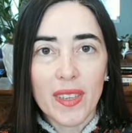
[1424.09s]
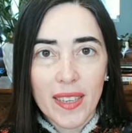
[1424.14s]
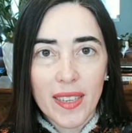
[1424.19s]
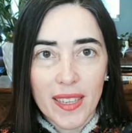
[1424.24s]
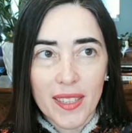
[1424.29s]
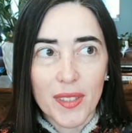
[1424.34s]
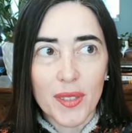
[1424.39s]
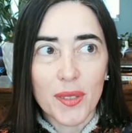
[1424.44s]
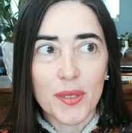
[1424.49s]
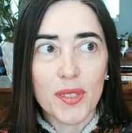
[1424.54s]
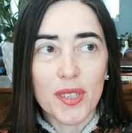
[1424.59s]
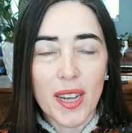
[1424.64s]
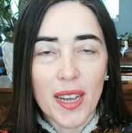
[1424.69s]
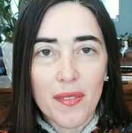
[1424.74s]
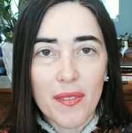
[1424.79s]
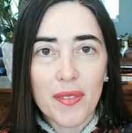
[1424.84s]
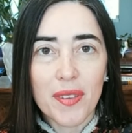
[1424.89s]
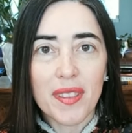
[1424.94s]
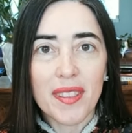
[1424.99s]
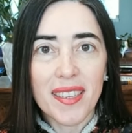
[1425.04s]
Can you
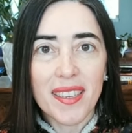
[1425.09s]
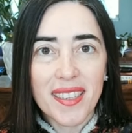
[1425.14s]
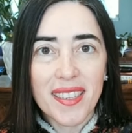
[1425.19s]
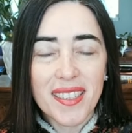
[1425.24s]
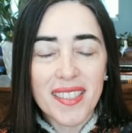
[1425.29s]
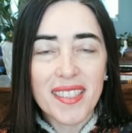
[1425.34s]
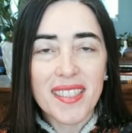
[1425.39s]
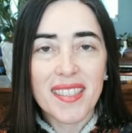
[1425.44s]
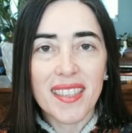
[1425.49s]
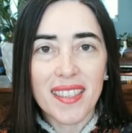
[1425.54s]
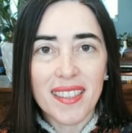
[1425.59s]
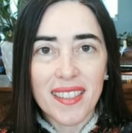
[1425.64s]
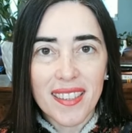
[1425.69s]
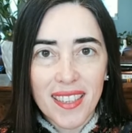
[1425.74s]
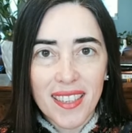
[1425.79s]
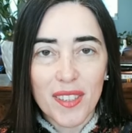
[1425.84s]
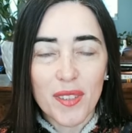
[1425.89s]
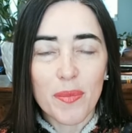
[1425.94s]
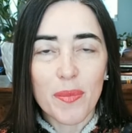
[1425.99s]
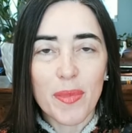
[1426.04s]
jive with this? That
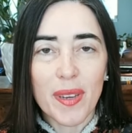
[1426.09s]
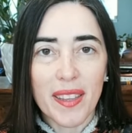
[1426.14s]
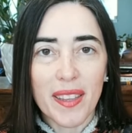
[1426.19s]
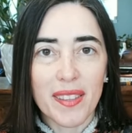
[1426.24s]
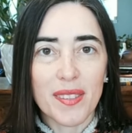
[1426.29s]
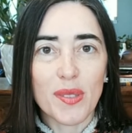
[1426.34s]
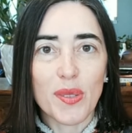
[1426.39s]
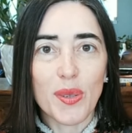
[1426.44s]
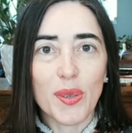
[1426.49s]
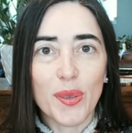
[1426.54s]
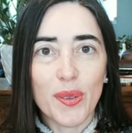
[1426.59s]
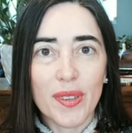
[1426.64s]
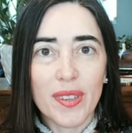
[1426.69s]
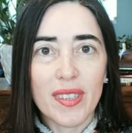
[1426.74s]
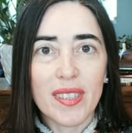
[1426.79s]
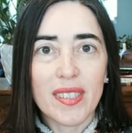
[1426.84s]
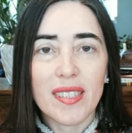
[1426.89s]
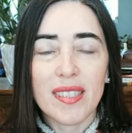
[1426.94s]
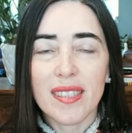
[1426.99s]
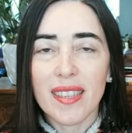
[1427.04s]
can you make this
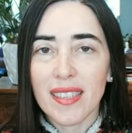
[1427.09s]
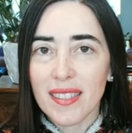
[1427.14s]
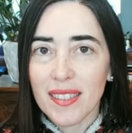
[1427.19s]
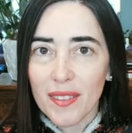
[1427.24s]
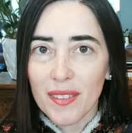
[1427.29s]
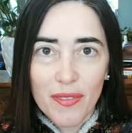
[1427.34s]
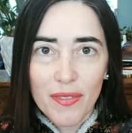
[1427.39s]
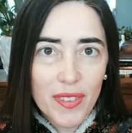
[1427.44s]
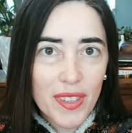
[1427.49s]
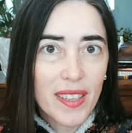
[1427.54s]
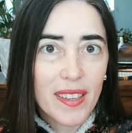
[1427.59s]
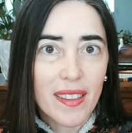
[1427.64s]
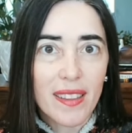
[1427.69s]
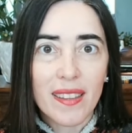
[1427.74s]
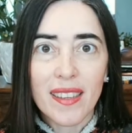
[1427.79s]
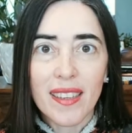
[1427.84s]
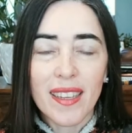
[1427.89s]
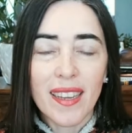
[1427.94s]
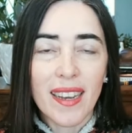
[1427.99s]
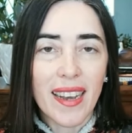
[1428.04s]
yours? Does it
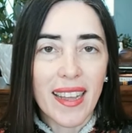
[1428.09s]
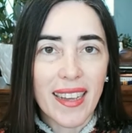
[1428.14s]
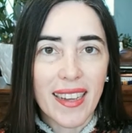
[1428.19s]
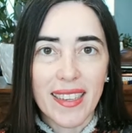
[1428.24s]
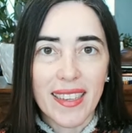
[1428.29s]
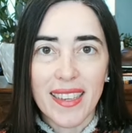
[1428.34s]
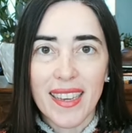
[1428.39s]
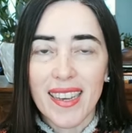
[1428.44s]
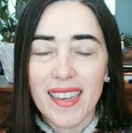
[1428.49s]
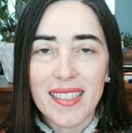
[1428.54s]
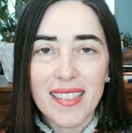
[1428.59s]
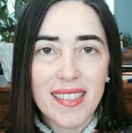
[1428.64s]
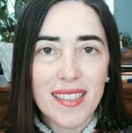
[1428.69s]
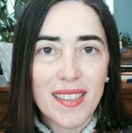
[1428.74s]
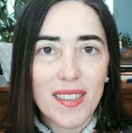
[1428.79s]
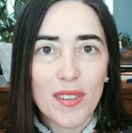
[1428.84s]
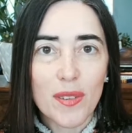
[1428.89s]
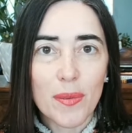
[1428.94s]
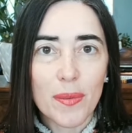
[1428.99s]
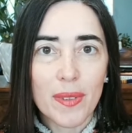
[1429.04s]
feel like a yes
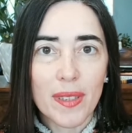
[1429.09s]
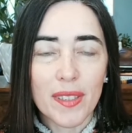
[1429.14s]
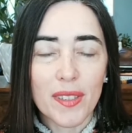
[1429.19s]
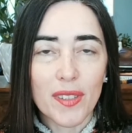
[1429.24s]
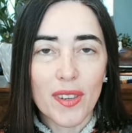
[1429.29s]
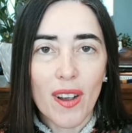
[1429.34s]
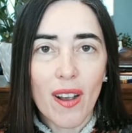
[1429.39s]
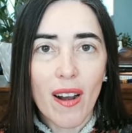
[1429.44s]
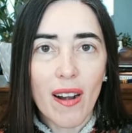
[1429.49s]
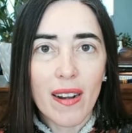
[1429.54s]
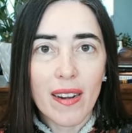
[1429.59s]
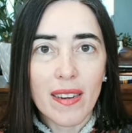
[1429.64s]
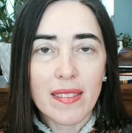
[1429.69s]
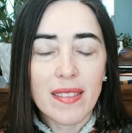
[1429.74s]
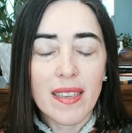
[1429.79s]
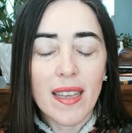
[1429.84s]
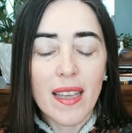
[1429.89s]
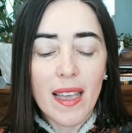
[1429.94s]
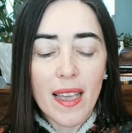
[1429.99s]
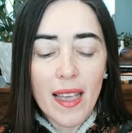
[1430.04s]
in your in your
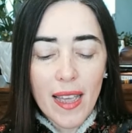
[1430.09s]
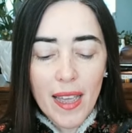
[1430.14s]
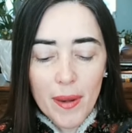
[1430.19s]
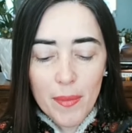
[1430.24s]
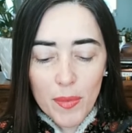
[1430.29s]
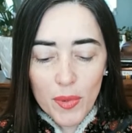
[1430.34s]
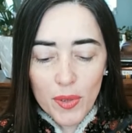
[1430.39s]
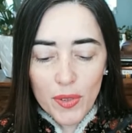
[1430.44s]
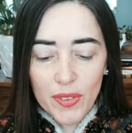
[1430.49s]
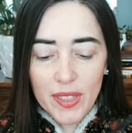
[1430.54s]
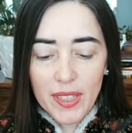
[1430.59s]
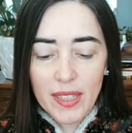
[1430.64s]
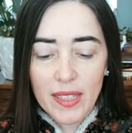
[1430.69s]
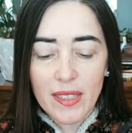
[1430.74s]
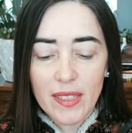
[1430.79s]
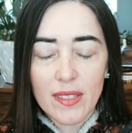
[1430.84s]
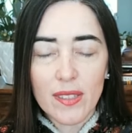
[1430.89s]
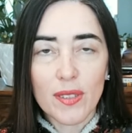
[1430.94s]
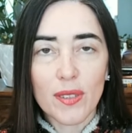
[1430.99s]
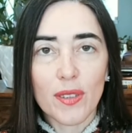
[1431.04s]
heart? And move it
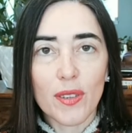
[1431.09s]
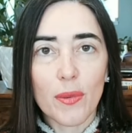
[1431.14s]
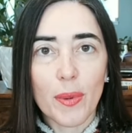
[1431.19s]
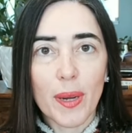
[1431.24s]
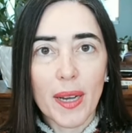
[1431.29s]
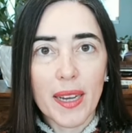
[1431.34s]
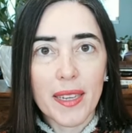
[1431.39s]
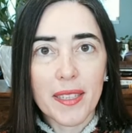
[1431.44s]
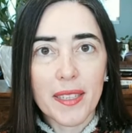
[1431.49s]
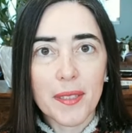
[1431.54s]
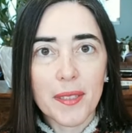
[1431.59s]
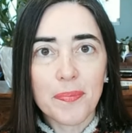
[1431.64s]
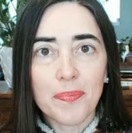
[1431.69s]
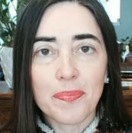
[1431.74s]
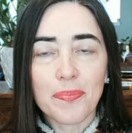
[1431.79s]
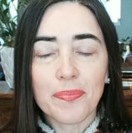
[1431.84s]
into your body.